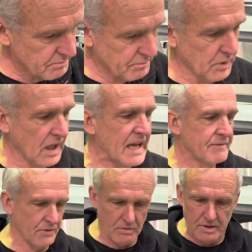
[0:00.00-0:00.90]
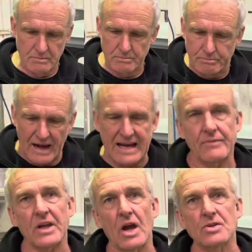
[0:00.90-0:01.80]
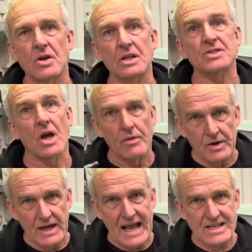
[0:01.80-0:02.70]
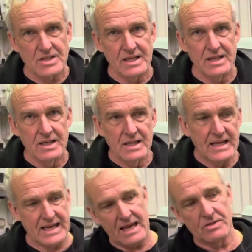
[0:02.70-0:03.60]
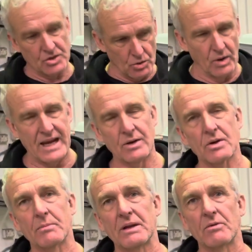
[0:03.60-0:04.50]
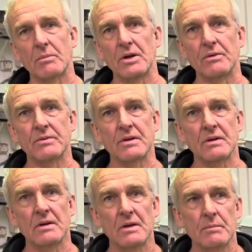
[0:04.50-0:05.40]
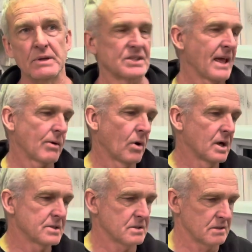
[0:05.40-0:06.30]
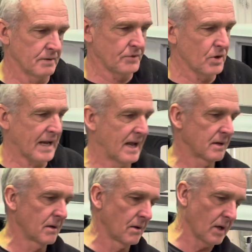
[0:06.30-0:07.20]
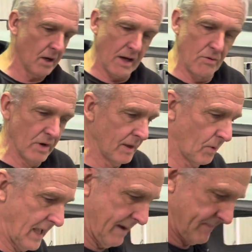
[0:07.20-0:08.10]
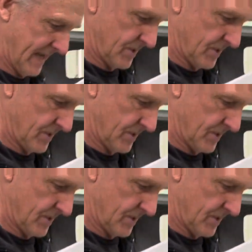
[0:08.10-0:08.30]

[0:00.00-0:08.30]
lever and bracket that goes on it so that it actually, the door handle can be removed. Because otherwise, if you can't, like I don't really want to have that